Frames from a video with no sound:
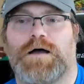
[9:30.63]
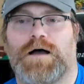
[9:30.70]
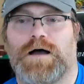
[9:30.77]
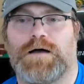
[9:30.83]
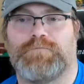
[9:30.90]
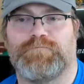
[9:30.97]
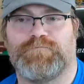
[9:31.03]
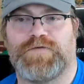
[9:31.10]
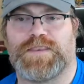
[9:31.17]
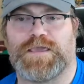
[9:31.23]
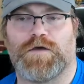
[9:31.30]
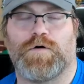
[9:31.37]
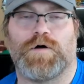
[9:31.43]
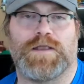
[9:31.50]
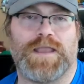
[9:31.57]
uh,
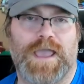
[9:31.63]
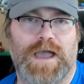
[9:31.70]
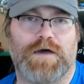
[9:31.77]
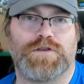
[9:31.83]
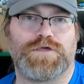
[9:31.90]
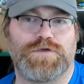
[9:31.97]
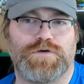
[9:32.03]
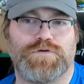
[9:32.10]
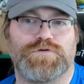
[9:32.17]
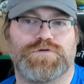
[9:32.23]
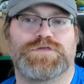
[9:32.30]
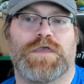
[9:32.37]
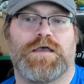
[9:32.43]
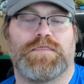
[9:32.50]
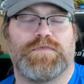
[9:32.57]
video on how to
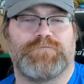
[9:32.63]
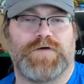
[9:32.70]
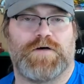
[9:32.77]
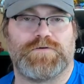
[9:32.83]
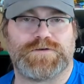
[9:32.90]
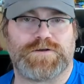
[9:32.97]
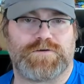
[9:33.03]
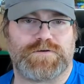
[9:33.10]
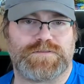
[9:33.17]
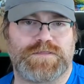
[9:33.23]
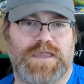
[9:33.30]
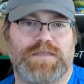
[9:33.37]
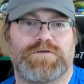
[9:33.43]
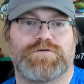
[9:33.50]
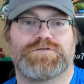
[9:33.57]
use the voluntary
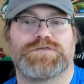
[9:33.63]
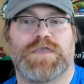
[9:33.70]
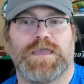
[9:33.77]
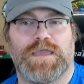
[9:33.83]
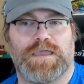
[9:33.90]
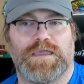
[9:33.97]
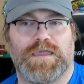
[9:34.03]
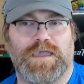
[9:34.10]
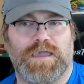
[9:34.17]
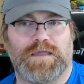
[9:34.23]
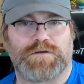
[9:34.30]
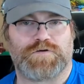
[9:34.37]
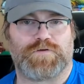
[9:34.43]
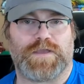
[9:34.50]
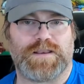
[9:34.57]
standards
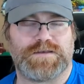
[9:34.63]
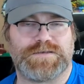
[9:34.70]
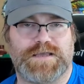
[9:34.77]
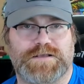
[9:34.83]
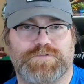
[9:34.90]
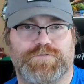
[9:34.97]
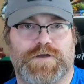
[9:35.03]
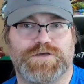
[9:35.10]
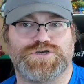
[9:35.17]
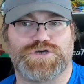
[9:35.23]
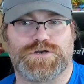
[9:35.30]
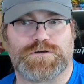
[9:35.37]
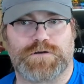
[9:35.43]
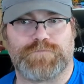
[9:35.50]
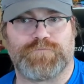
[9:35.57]
and create a declaration
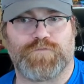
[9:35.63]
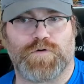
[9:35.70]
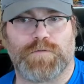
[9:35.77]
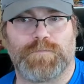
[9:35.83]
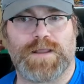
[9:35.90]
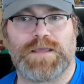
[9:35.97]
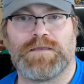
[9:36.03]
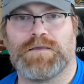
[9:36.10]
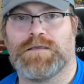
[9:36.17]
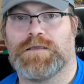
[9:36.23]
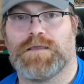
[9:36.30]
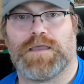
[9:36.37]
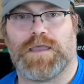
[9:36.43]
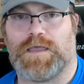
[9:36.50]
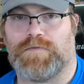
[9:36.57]
of conformity.
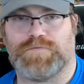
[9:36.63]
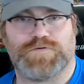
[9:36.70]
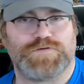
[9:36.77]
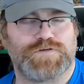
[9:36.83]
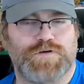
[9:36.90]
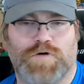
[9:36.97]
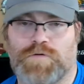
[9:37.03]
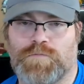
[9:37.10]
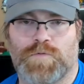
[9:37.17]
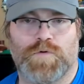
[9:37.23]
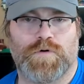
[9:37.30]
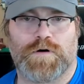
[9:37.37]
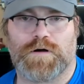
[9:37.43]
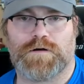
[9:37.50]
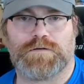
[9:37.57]
And there's no
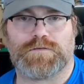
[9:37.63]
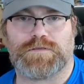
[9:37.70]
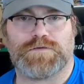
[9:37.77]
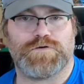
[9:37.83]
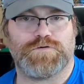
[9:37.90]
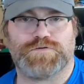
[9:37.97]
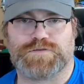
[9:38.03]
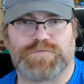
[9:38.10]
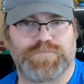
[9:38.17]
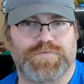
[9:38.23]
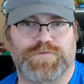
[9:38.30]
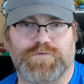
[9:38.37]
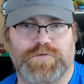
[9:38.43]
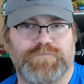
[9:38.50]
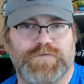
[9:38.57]
more use of
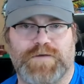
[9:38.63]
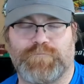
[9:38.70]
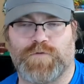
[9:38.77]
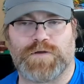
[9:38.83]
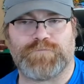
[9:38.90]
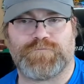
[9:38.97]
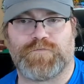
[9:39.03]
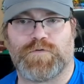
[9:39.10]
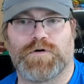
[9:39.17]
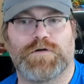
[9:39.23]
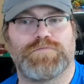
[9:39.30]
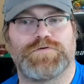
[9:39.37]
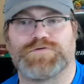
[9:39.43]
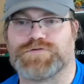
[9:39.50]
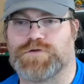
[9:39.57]

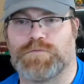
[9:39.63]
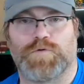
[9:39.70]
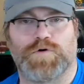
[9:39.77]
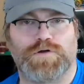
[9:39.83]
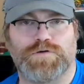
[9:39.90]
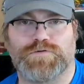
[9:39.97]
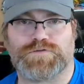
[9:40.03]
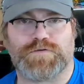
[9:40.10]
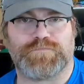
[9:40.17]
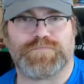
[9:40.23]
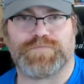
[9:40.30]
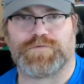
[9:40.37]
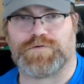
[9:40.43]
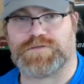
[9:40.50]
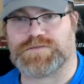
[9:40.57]
3514. There's no more use of
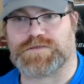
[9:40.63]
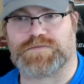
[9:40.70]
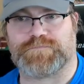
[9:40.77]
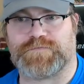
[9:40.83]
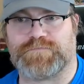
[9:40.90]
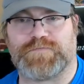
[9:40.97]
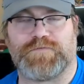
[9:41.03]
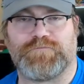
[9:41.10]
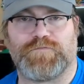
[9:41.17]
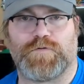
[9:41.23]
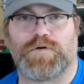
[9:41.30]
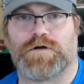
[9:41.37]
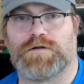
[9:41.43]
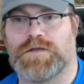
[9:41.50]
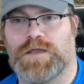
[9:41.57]

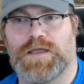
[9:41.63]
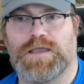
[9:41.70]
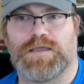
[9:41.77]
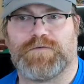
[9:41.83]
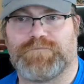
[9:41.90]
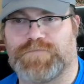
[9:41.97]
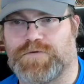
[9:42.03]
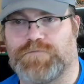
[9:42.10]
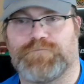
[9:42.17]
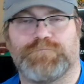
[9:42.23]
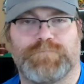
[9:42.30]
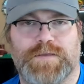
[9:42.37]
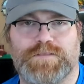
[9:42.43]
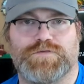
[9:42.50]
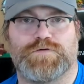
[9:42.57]
3654. If you've
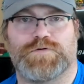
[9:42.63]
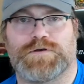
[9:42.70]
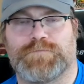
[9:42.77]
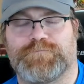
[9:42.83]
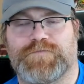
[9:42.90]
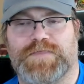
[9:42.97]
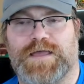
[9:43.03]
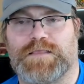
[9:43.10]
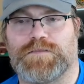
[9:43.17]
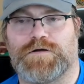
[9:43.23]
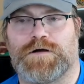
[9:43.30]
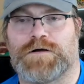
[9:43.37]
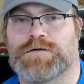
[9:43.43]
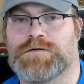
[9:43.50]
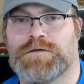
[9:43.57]
been doing them for that
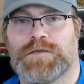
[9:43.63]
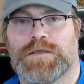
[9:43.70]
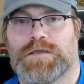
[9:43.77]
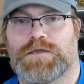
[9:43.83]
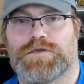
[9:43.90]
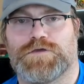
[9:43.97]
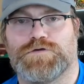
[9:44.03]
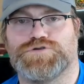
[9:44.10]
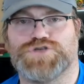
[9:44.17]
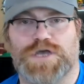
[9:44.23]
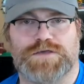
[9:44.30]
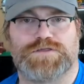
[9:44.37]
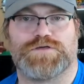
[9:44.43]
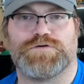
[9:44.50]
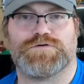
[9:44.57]
long, you
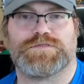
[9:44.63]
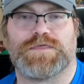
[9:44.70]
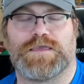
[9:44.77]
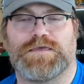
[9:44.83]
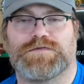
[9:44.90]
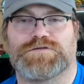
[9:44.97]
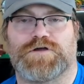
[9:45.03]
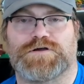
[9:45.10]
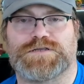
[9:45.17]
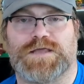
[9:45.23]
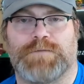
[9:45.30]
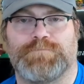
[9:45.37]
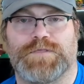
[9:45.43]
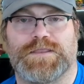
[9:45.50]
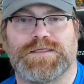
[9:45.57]
just use the eStar
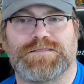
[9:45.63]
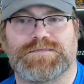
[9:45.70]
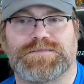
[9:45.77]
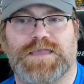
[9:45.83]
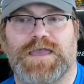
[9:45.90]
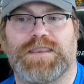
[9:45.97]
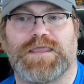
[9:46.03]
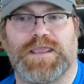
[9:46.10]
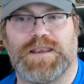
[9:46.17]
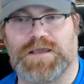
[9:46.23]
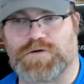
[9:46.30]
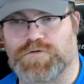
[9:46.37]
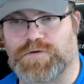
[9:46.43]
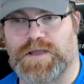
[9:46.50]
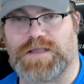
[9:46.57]
template instead, and it
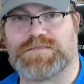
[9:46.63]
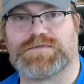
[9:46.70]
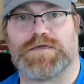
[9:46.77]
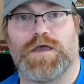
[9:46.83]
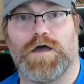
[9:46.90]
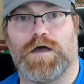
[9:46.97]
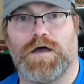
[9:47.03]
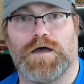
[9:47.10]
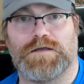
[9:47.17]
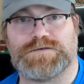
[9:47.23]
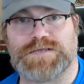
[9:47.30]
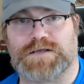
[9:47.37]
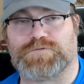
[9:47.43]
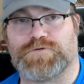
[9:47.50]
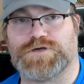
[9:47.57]
creates a
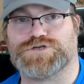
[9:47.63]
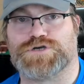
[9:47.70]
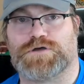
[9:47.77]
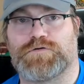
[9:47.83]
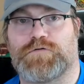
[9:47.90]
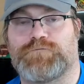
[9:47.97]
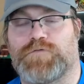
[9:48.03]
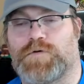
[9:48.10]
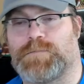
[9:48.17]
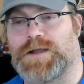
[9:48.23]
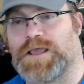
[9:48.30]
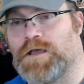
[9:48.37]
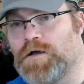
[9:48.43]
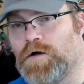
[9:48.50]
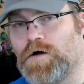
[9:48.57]
declaration
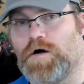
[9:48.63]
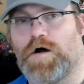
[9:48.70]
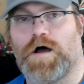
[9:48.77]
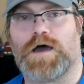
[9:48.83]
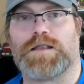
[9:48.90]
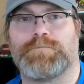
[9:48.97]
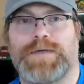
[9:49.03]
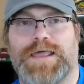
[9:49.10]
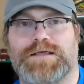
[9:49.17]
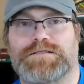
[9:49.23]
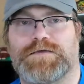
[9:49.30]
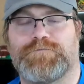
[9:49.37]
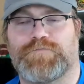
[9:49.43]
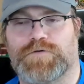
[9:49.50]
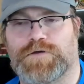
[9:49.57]
conformity
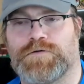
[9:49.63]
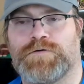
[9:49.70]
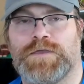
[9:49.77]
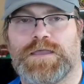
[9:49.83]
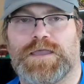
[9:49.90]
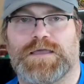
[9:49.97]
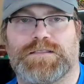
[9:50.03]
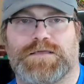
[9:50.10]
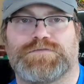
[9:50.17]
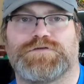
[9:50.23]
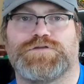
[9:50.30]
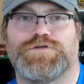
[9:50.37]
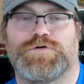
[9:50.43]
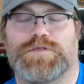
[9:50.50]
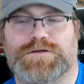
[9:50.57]
automatically for you and lets
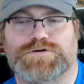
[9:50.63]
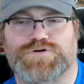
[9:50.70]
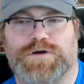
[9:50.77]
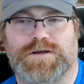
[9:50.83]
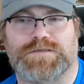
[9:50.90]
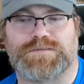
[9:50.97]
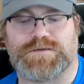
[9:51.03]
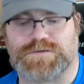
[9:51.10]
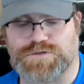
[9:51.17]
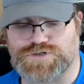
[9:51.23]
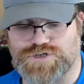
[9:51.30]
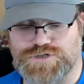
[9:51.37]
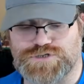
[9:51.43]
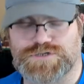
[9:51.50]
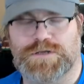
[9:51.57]
you do electronic
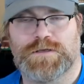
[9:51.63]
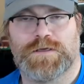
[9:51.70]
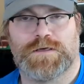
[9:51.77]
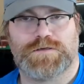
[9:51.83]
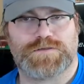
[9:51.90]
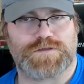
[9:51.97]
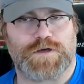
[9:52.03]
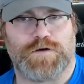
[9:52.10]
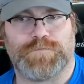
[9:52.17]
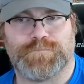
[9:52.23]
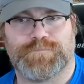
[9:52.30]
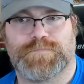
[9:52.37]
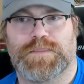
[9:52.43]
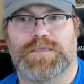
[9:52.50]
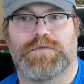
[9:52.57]
signatures. So
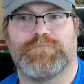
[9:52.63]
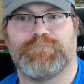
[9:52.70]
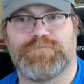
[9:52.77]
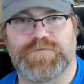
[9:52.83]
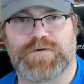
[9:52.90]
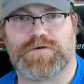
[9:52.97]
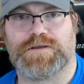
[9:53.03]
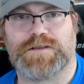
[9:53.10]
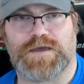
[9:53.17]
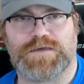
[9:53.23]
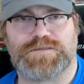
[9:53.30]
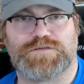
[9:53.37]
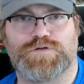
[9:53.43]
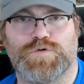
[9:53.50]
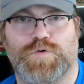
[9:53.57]
very
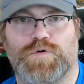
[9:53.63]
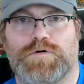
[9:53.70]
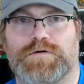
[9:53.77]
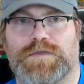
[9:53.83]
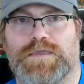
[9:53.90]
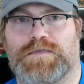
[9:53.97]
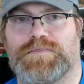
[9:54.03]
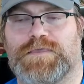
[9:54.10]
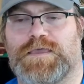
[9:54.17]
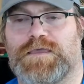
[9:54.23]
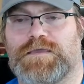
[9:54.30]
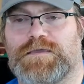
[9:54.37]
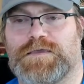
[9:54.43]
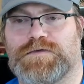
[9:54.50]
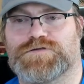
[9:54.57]
nice tool in
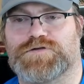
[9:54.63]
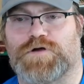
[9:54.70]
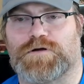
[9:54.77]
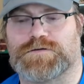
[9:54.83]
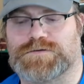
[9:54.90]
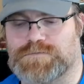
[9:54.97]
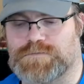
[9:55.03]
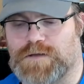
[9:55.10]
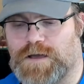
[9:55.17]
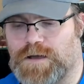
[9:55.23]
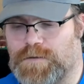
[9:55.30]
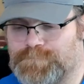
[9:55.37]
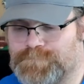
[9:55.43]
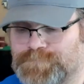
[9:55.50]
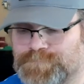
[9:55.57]
the eStar um,